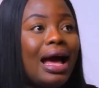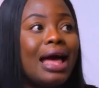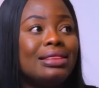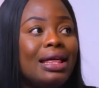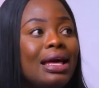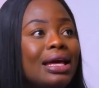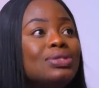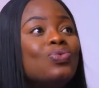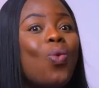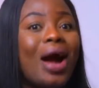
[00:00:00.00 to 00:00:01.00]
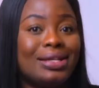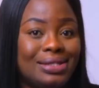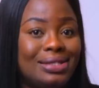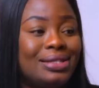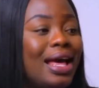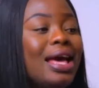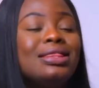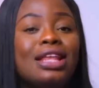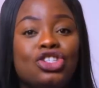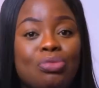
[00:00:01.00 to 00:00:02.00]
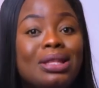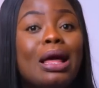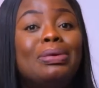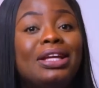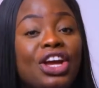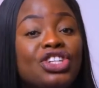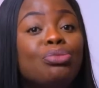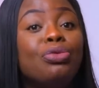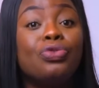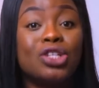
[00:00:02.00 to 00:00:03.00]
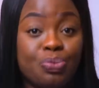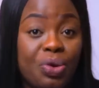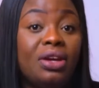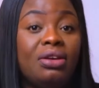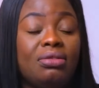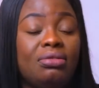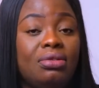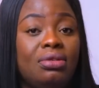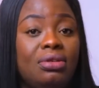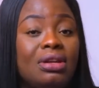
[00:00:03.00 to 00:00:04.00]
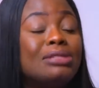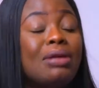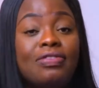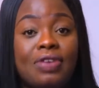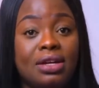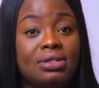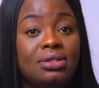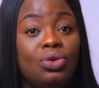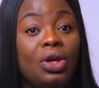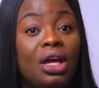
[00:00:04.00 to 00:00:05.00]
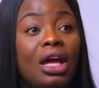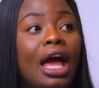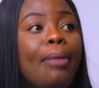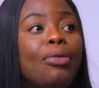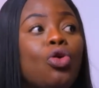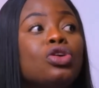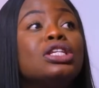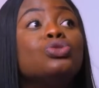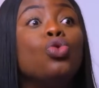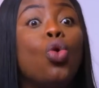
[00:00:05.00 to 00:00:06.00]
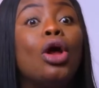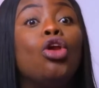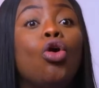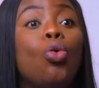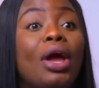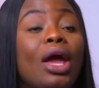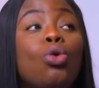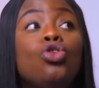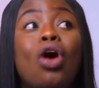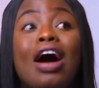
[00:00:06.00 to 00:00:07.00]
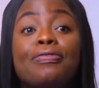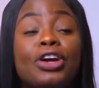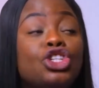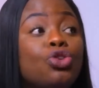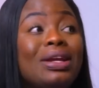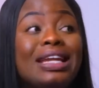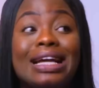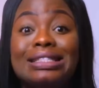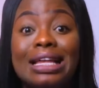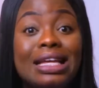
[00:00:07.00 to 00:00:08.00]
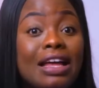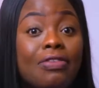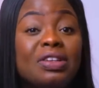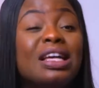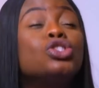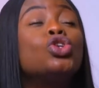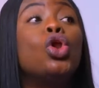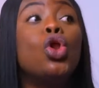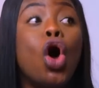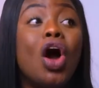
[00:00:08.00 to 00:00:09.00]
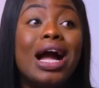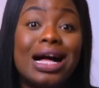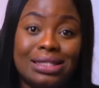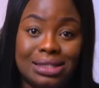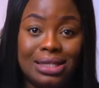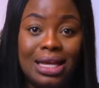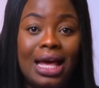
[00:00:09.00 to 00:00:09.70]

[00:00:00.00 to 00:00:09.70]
I think it's wise that you make the application before spring. That's my advice, okay? Because this will go a long way. It will not affect you when they're extending their visa, so long as